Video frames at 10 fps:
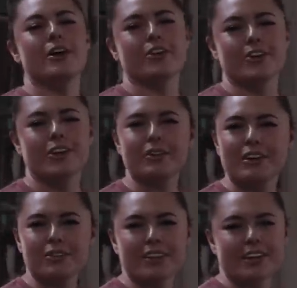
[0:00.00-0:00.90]
better
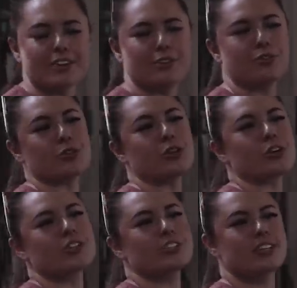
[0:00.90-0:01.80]
rather than for
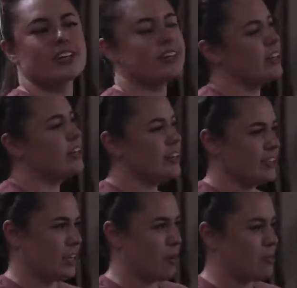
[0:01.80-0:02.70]
looks
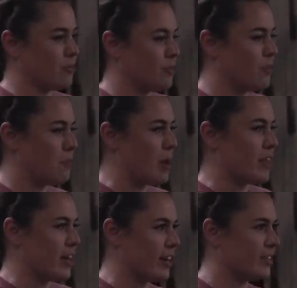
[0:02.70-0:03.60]
type of
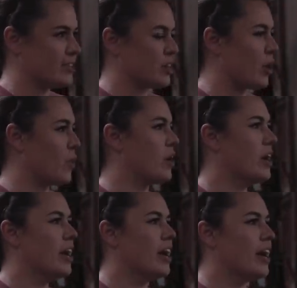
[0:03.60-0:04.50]
bathing. So
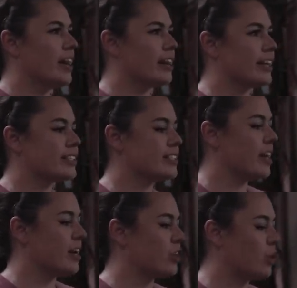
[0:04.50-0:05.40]
let's
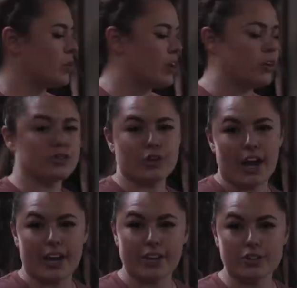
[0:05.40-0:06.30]
uh, go let her
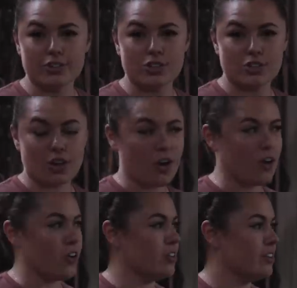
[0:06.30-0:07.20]
dry in her
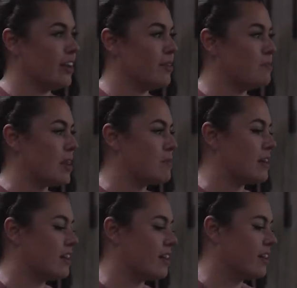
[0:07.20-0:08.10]
stall, and
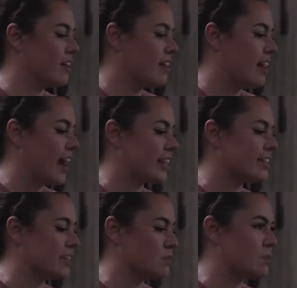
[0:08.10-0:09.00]
maybe uh, I can
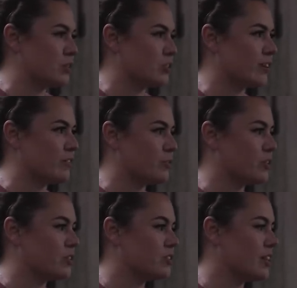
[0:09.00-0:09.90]
take some pictures
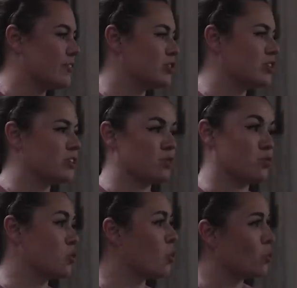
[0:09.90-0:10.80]
afterwards if she doesn't
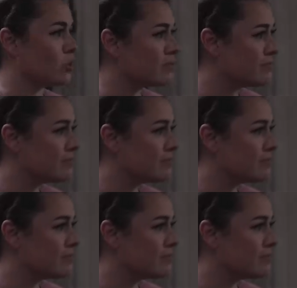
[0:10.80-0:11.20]
roll,